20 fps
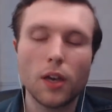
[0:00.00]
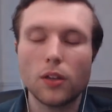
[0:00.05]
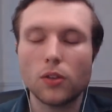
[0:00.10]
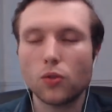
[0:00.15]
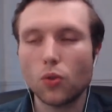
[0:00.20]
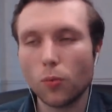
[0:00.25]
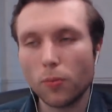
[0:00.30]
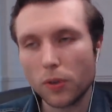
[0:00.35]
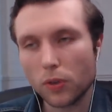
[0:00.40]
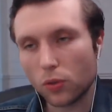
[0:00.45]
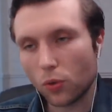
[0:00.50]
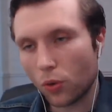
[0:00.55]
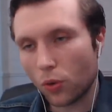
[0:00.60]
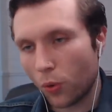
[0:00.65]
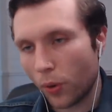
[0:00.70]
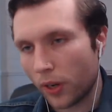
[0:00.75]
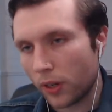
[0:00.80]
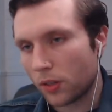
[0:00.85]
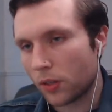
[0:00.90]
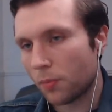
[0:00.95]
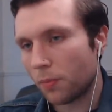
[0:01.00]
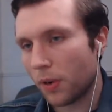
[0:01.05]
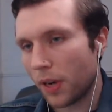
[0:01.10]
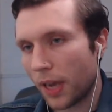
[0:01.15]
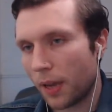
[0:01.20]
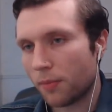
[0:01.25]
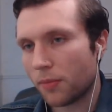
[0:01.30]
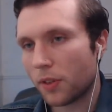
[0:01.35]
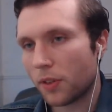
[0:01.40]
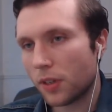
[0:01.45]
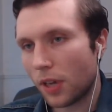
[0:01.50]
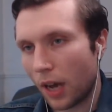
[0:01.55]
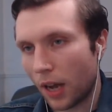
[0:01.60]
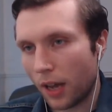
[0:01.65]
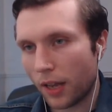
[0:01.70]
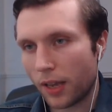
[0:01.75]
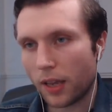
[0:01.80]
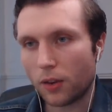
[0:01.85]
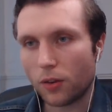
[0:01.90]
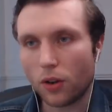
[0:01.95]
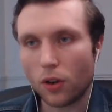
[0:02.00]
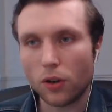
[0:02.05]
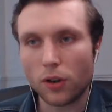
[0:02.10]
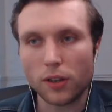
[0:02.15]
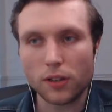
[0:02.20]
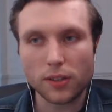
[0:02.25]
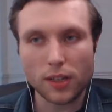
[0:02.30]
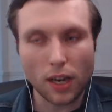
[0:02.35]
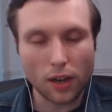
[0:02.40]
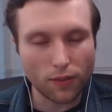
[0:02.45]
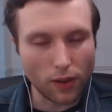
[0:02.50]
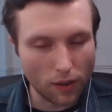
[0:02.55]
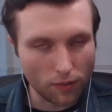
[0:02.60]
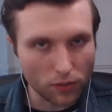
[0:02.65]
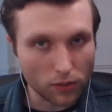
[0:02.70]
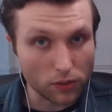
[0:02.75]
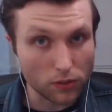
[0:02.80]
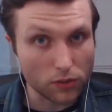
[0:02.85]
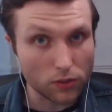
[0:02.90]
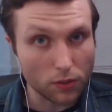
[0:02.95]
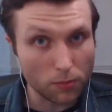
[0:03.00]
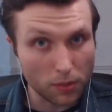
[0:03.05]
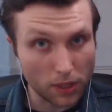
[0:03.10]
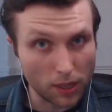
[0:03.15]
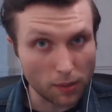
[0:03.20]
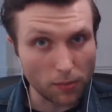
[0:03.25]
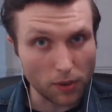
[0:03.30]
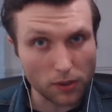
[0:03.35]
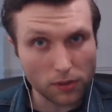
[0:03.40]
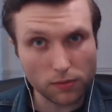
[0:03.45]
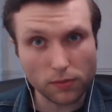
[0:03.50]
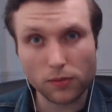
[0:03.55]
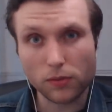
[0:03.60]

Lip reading: Don't be so quick to blame the diet unless you have evidence to blame it.